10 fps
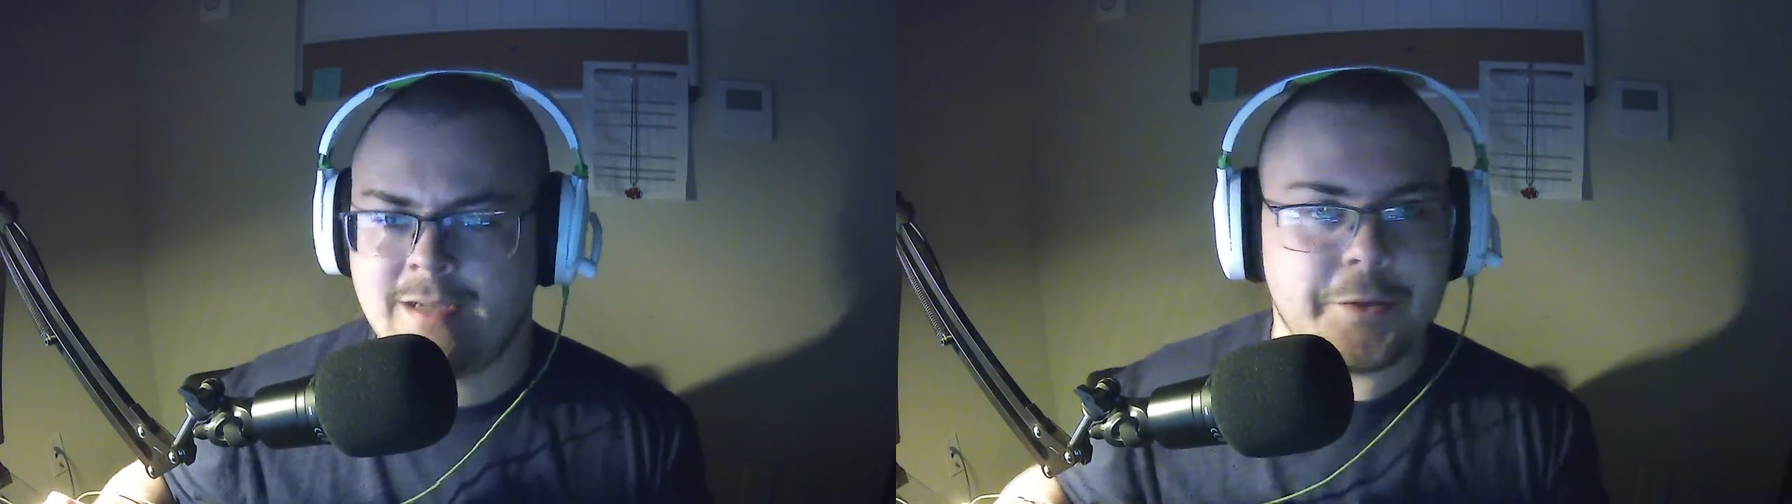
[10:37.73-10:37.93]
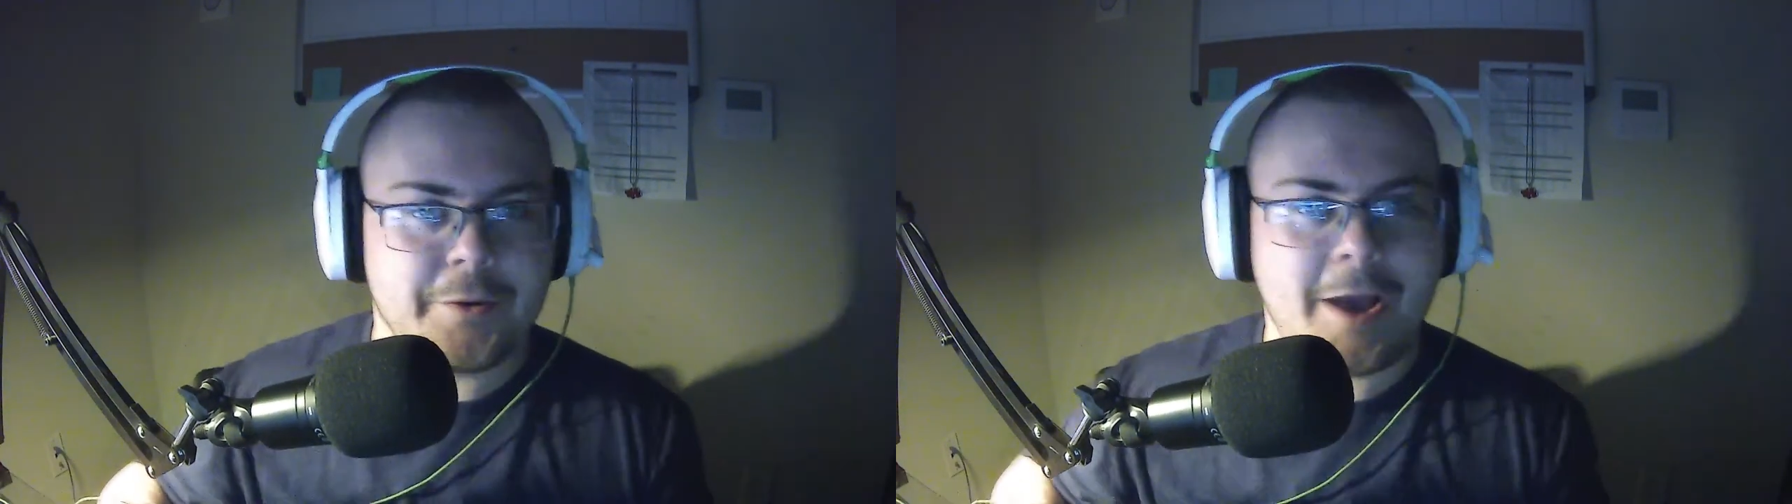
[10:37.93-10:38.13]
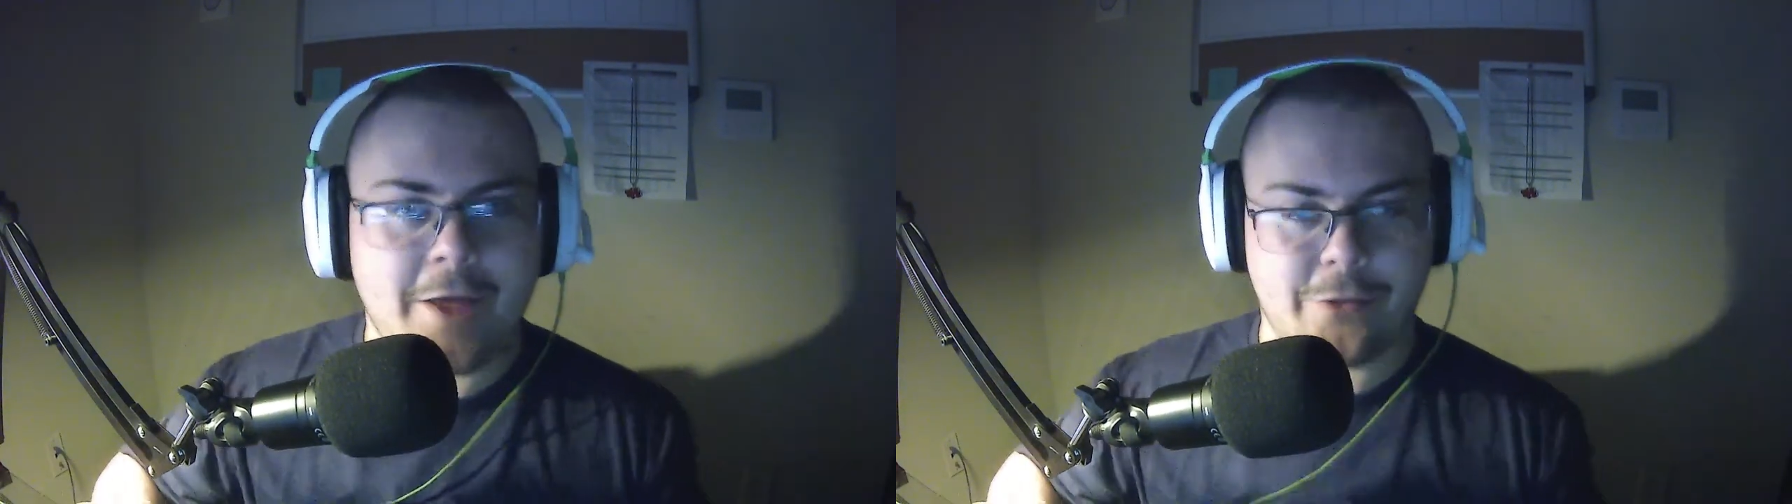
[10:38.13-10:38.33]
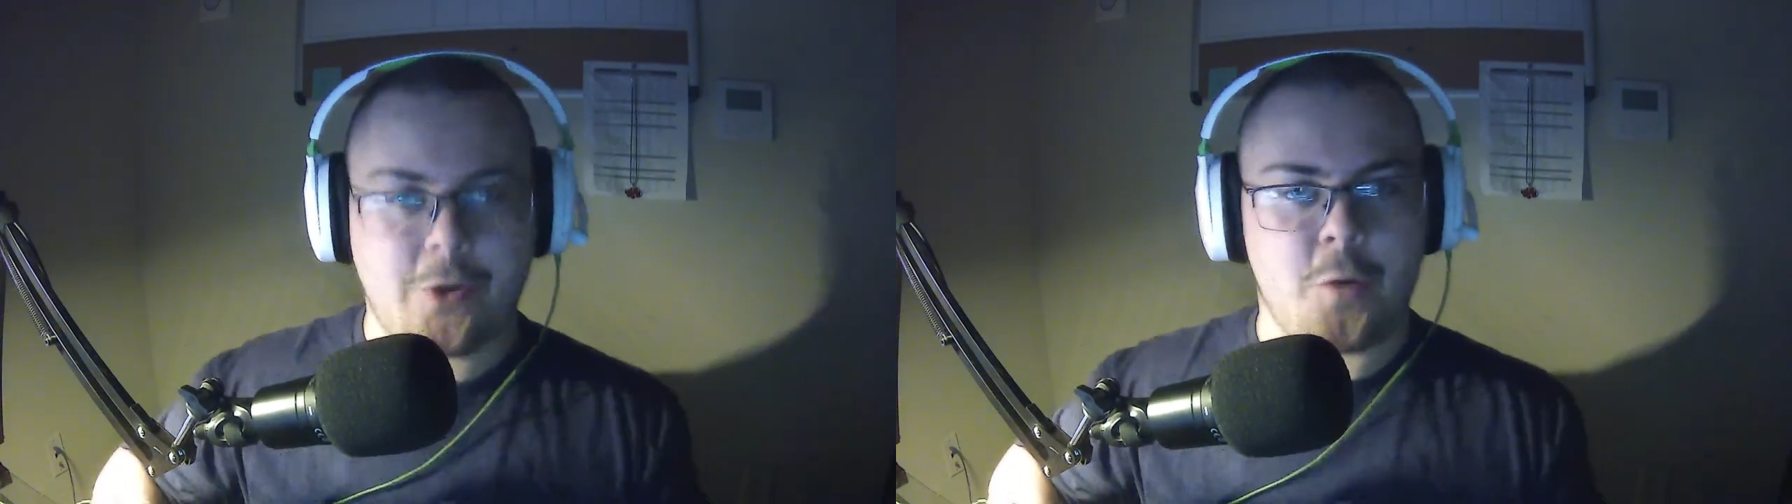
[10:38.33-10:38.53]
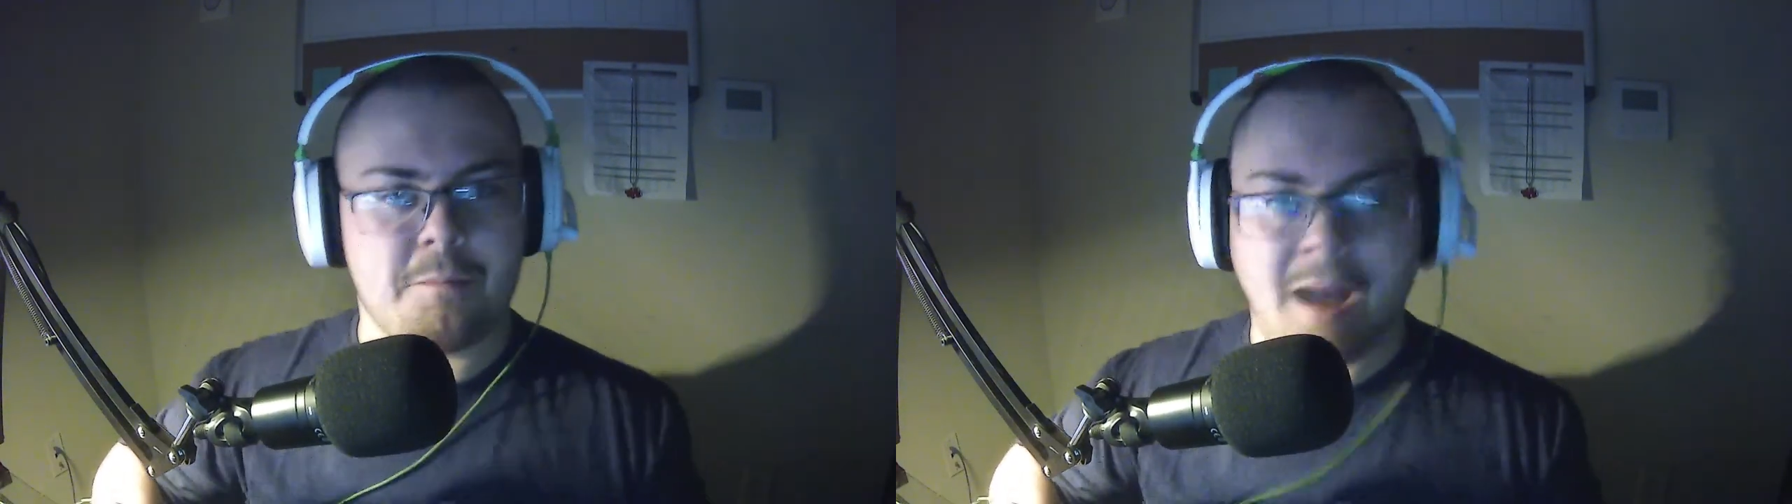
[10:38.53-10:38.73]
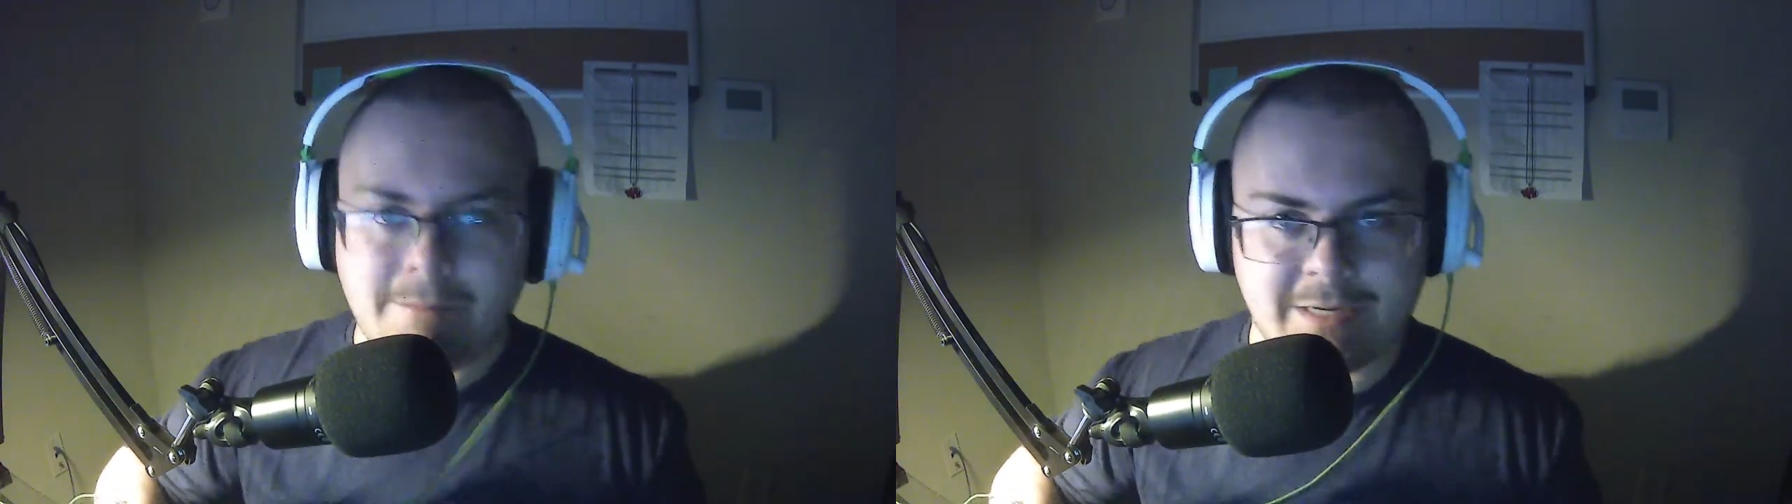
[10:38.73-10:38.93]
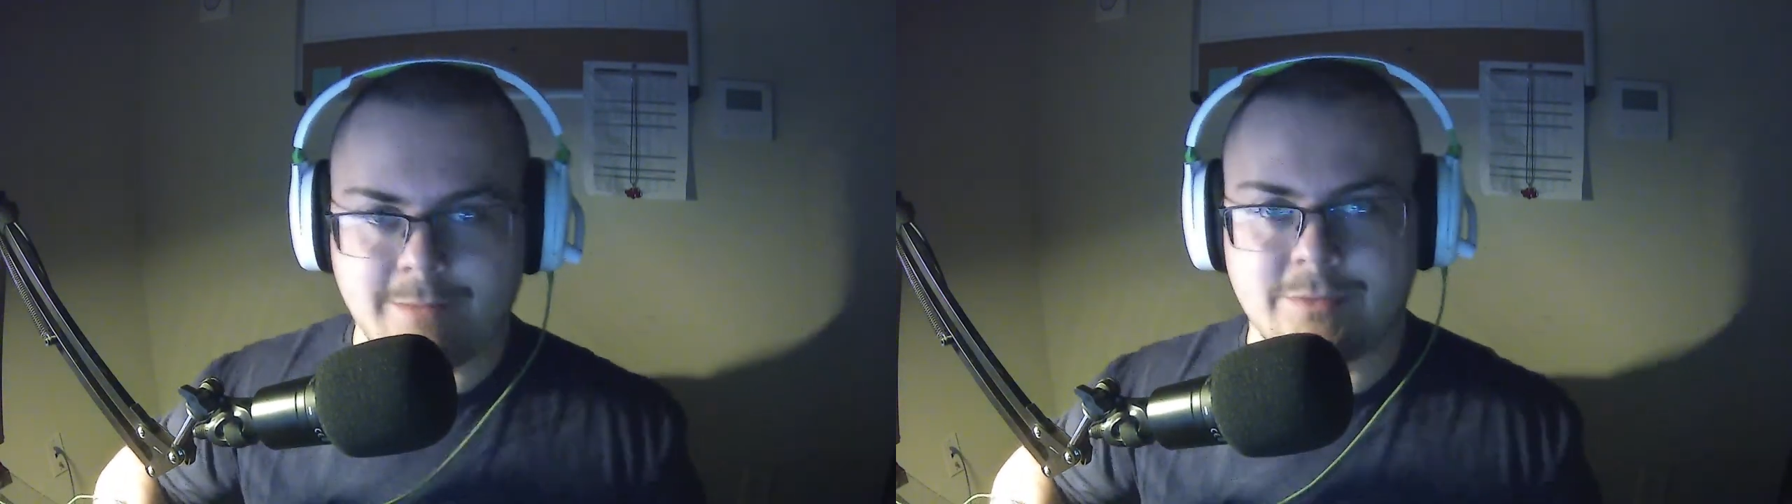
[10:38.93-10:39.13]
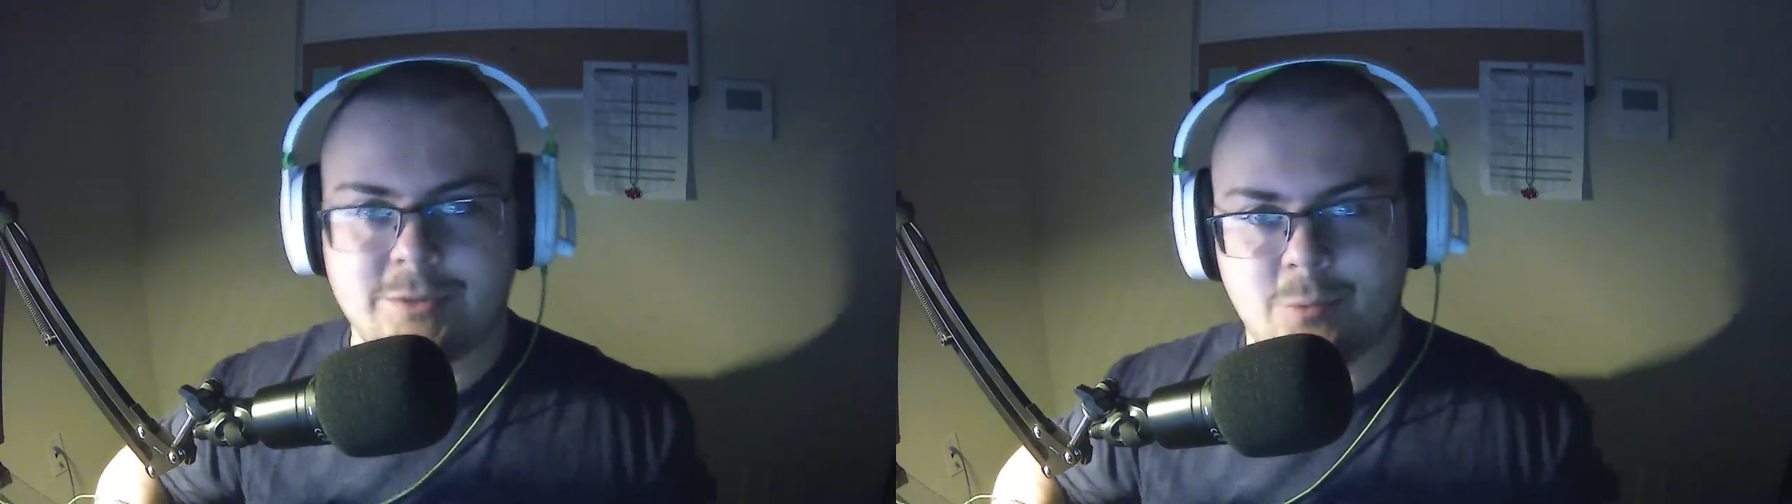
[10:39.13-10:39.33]
other
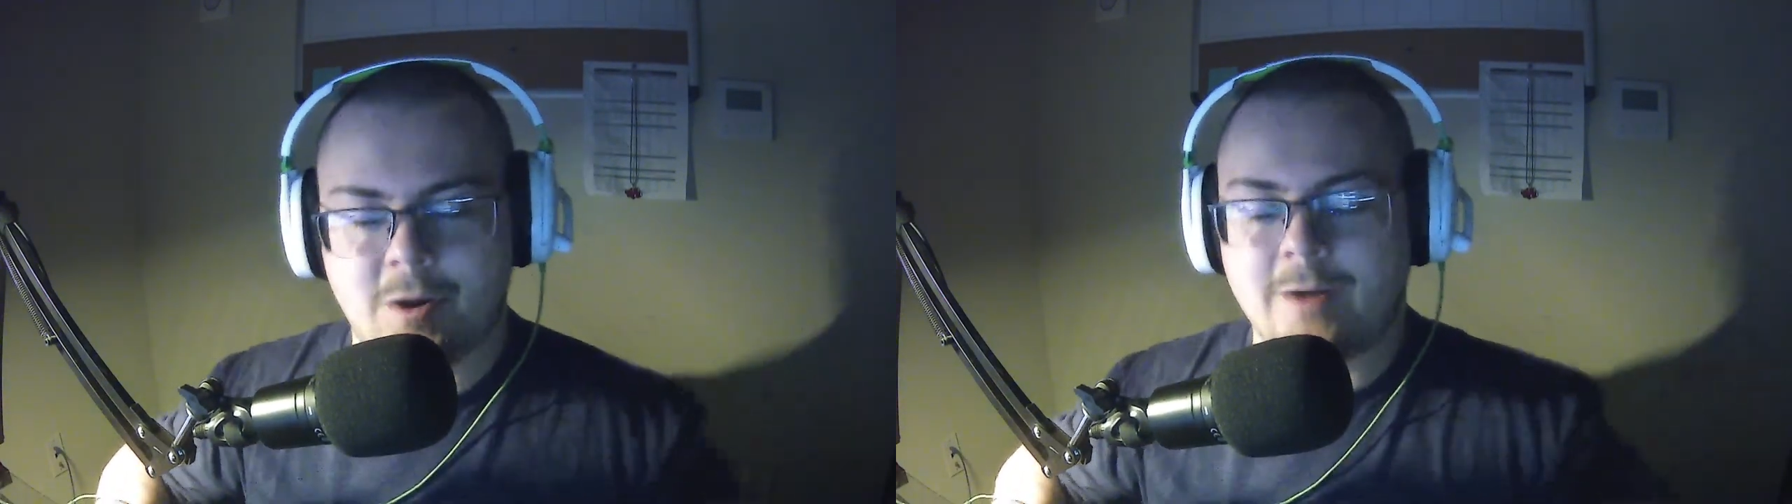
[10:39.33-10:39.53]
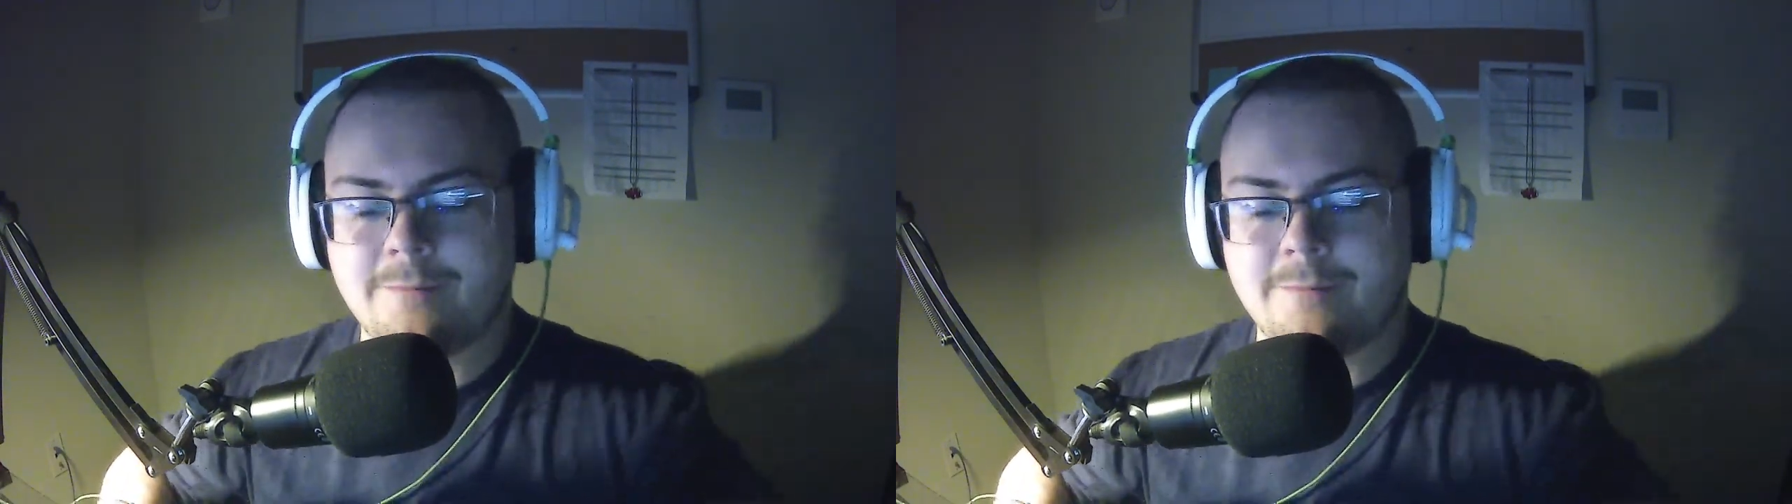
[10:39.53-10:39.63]
Obamiums were